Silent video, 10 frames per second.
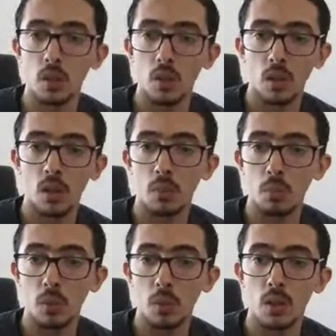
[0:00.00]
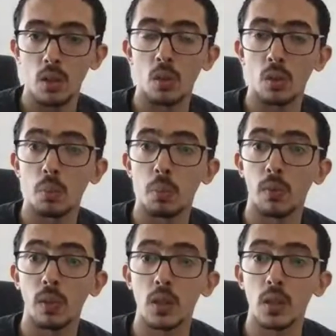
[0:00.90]
machine learning models
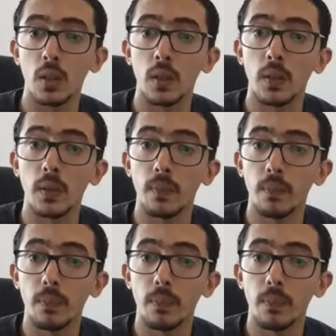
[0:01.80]
on top of this.